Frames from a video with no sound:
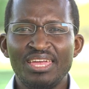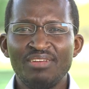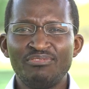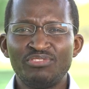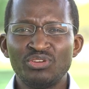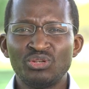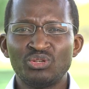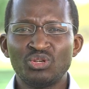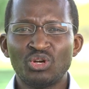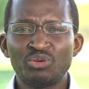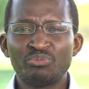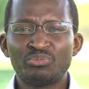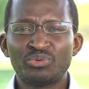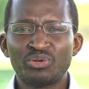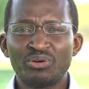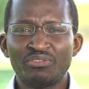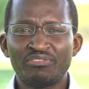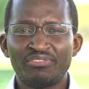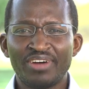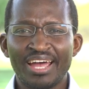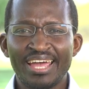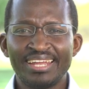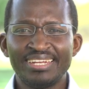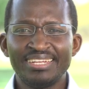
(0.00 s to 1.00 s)
If you don't
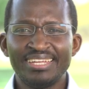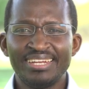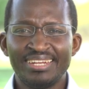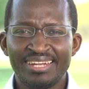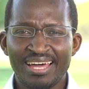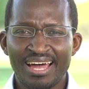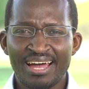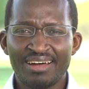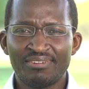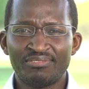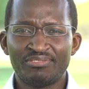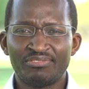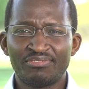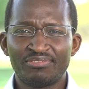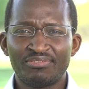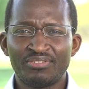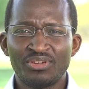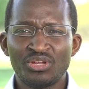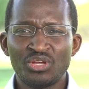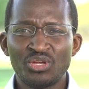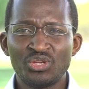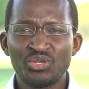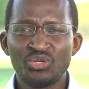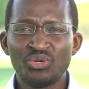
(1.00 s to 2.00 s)
provide enough,
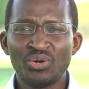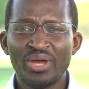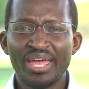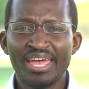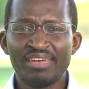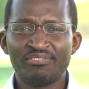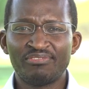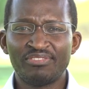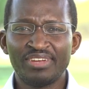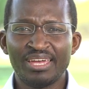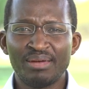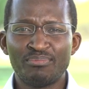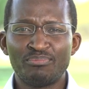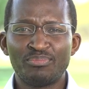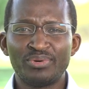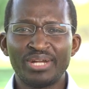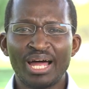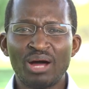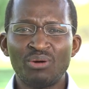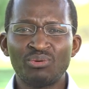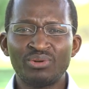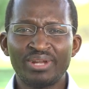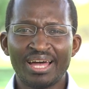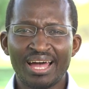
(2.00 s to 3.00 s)
you have a
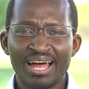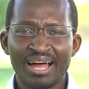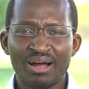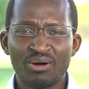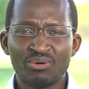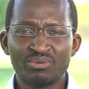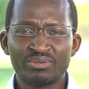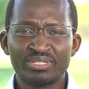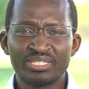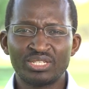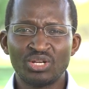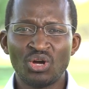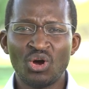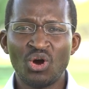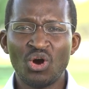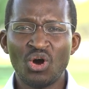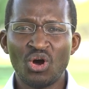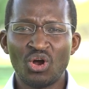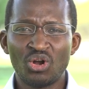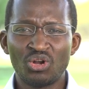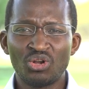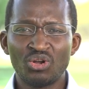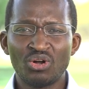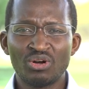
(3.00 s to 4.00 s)
brownout
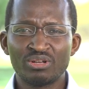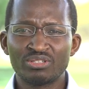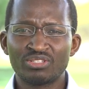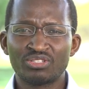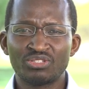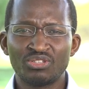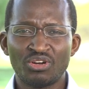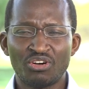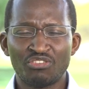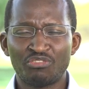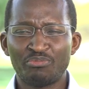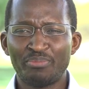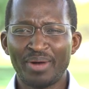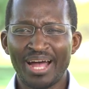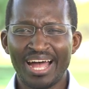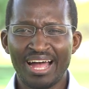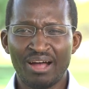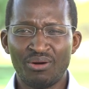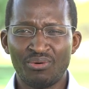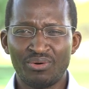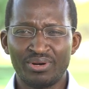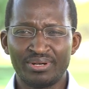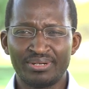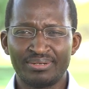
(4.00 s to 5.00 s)
or loss of
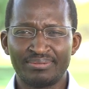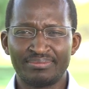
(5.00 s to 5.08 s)
power.